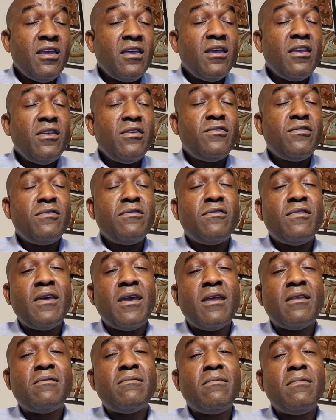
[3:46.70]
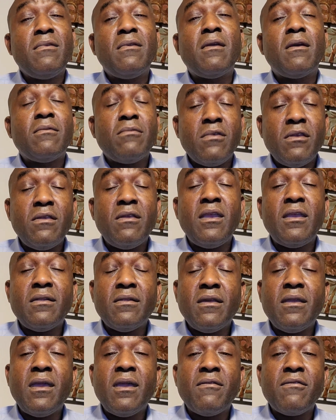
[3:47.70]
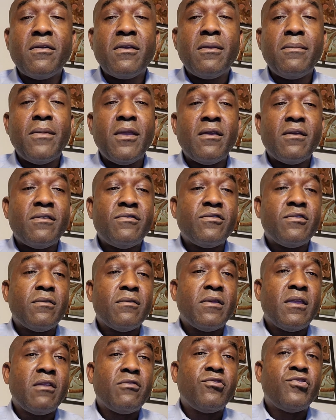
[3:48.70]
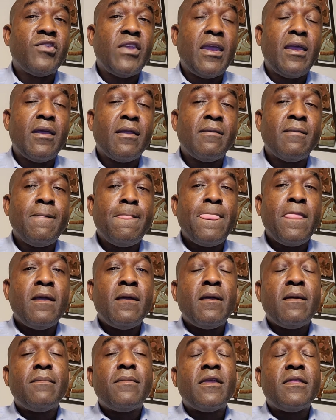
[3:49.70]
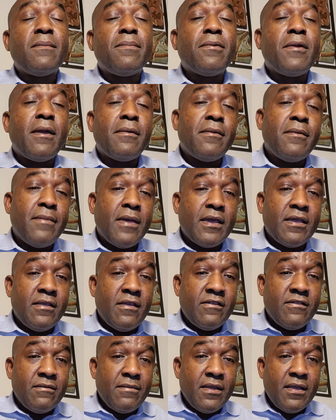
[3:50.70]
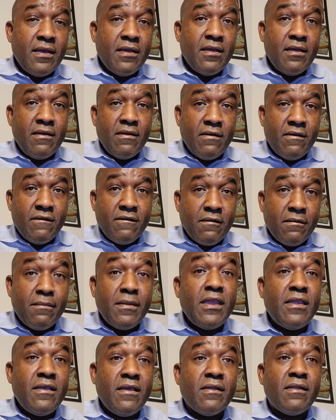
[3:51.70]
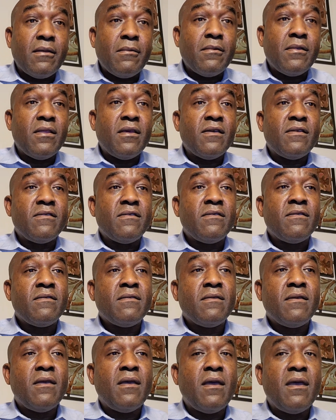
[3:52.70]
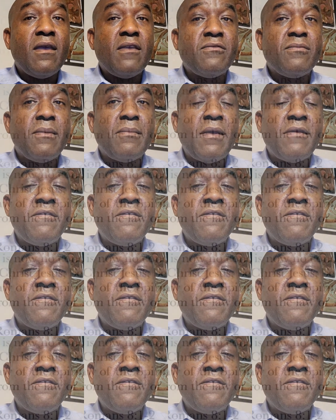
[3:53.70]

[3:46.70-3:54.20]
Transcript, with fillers: issues that, you know, uniquely African Americans certainly understand. But the primary mechanism in, uh, for me dealing with this uh, has been my